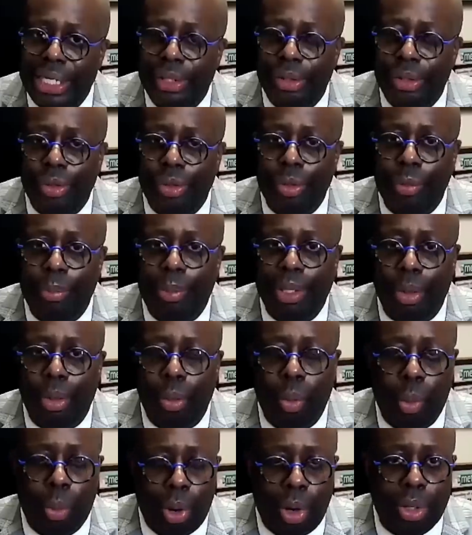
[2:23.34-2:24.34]
they need to do, but
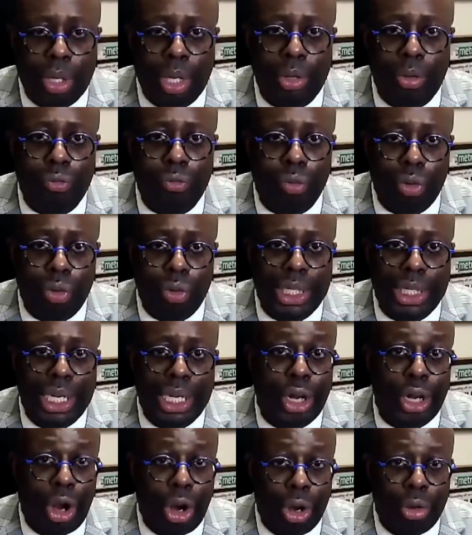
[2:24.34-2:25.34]
the work
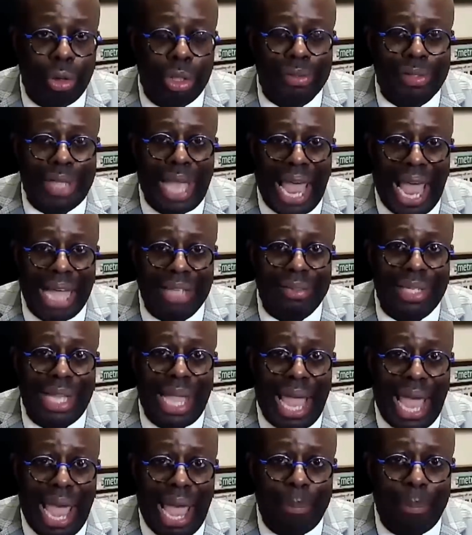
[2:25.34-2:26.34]
really in earnest
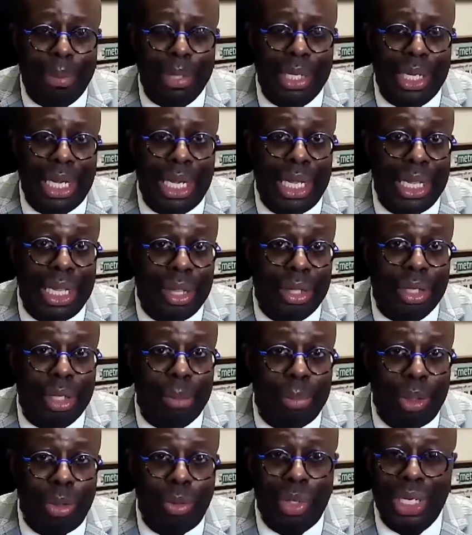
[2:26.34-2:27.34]
has to happen in the
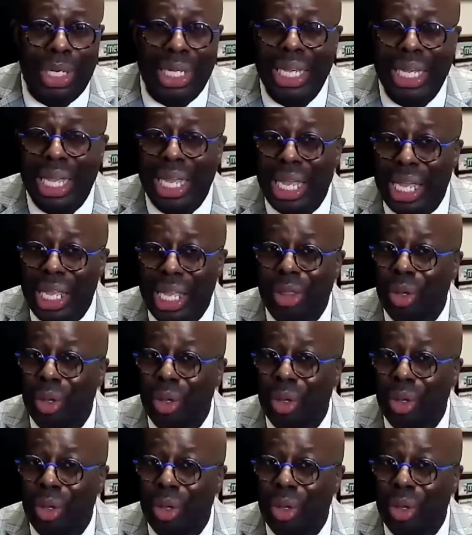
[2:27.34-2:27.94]
community,